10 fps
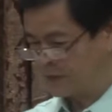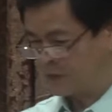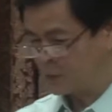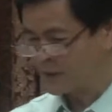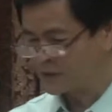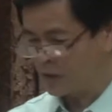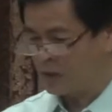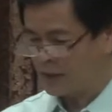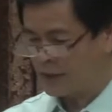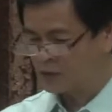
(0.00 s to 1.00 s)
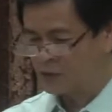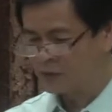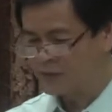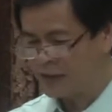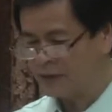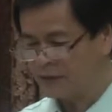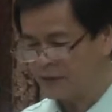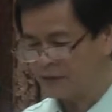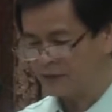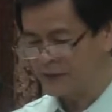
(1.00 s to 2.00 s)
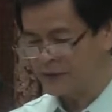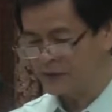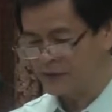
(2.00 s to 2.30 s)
He went all out to obtain that very